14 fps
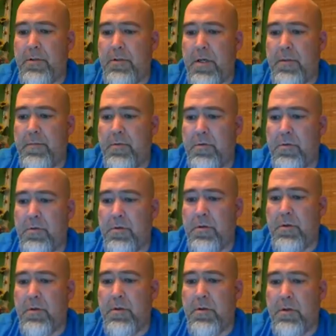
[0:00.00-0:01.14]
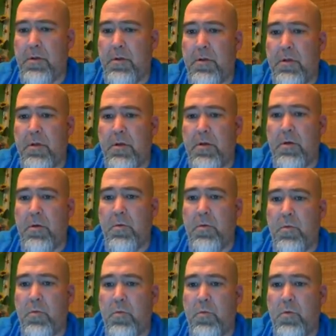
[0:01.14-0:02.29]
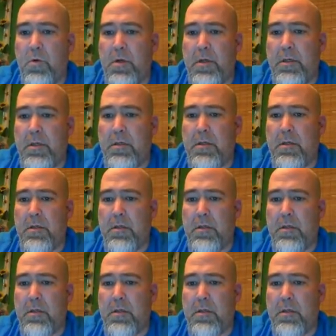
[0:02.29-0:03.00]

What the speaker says: chapter 1.